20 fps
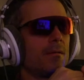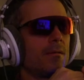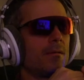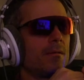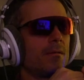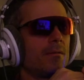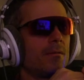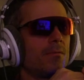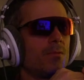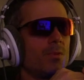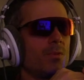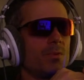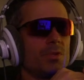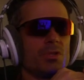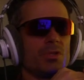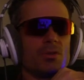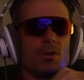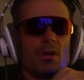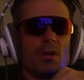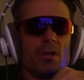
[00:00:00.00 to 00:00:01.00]
what would you
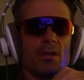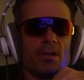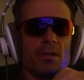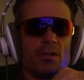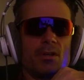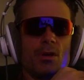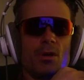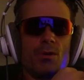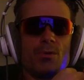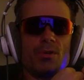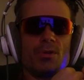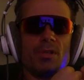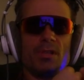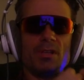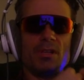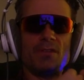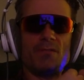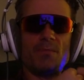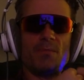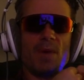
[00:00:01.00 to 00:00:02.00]
call it, code to
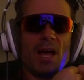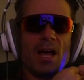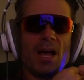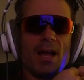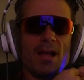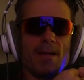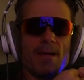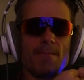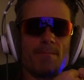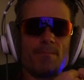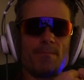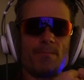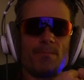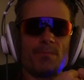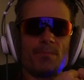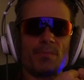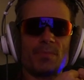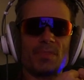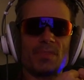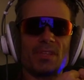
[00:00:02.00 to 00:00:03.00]
live by,
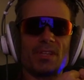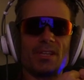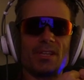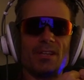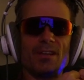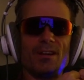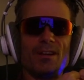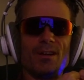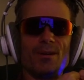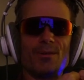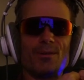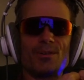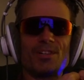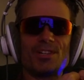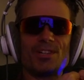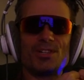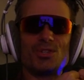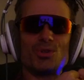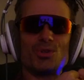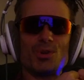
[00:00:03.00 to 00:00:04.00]

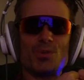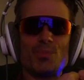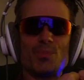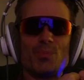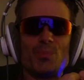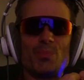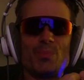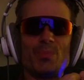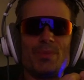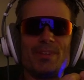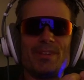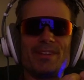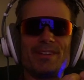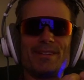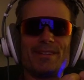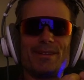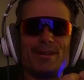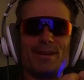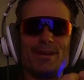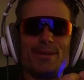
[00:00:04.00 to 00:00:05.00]
Jordan
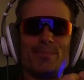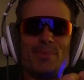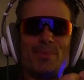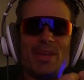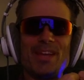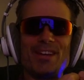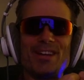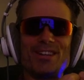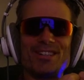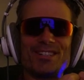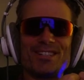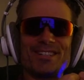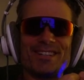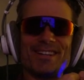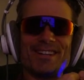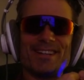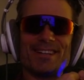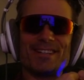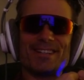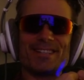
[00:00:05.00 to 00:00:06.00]

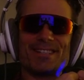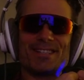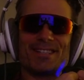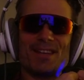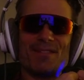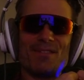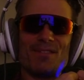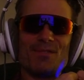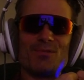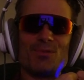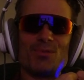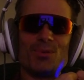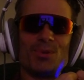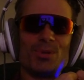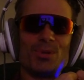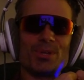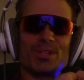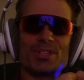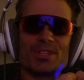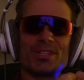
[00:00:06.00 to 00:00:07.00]
Peterson, 7
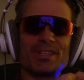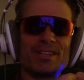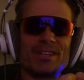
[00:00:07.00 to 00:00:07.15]
rules.